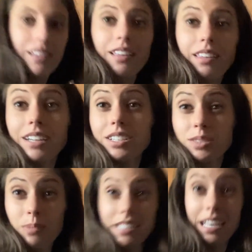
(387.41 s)
that just
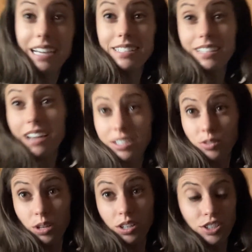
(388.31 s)
means I did not do
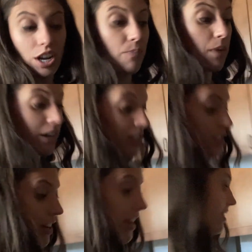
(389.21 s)
a good job monitoring at